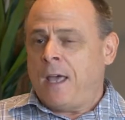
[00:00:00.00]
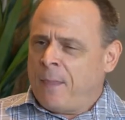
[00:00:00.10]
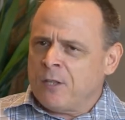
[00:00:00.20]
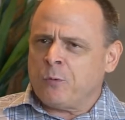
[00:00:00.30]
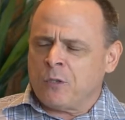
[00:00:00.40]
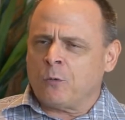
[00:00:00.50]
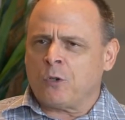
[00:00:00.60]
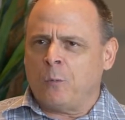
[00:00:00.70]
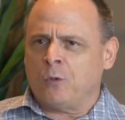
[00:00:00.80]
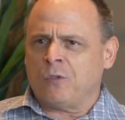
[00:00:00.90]
And that's what
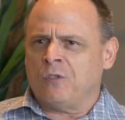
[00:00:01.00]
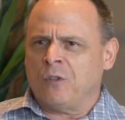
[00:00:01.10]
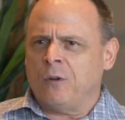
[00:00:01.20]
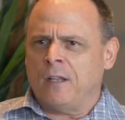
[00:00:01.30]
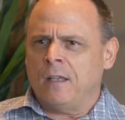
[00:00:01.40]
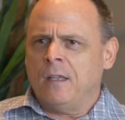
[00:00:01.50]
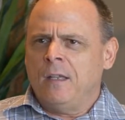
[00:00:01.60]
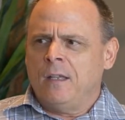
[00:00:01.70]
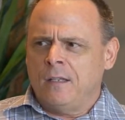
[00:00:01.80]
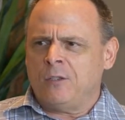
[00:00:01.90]
social emotional learning
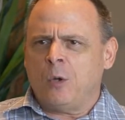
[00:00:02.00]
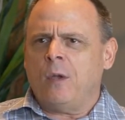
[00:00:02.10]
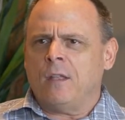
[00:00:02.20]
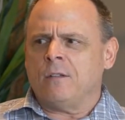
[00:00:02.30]
is doing.